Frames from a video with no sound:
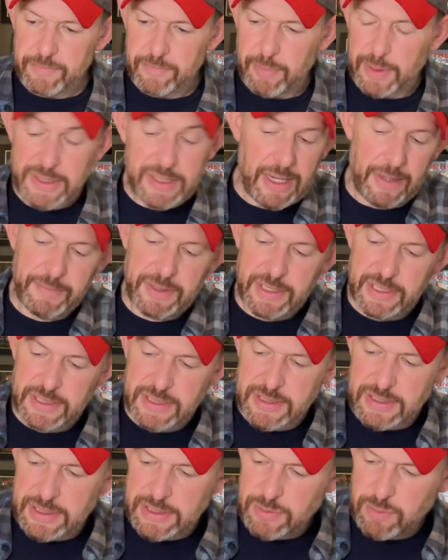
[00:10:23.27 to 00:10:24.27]
But
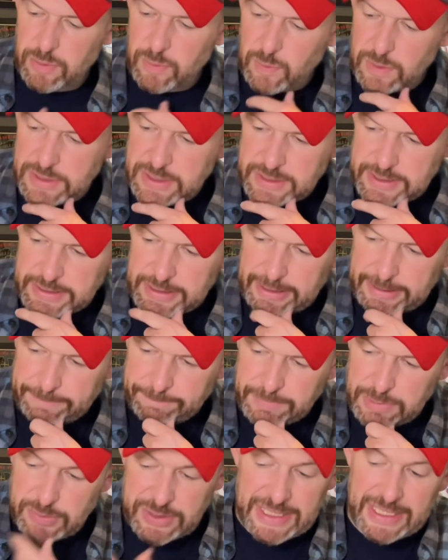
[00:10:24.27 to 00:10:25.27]
this one was
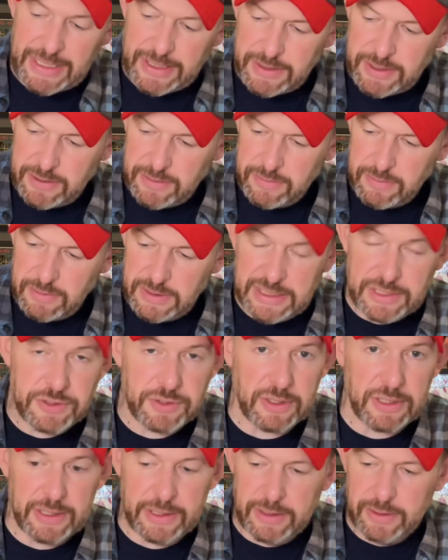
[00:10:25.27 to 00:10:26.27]
it was inked
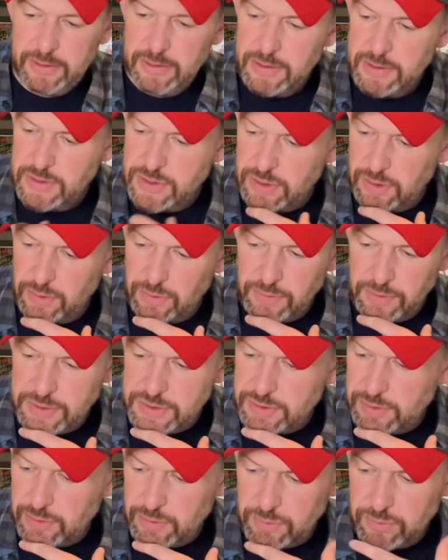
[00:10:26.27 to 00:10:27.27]
digitally, so
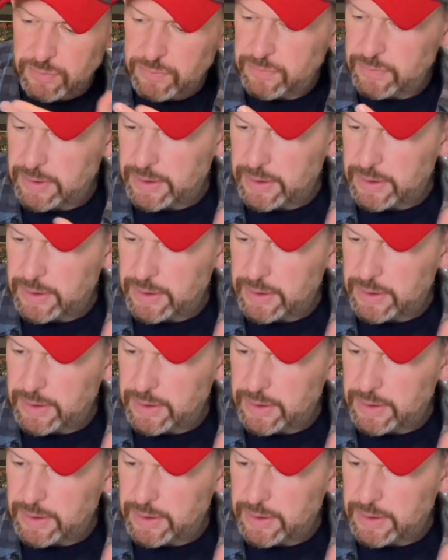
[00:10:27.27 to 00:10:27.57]
there's no